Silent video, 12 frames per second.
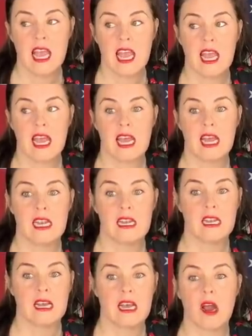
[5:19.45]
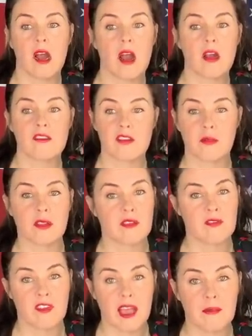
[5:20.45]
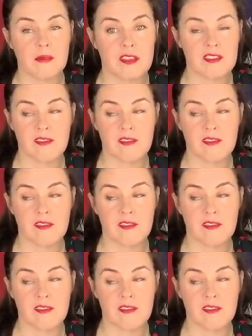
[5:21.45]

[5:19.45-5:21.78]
and our hearts are with the families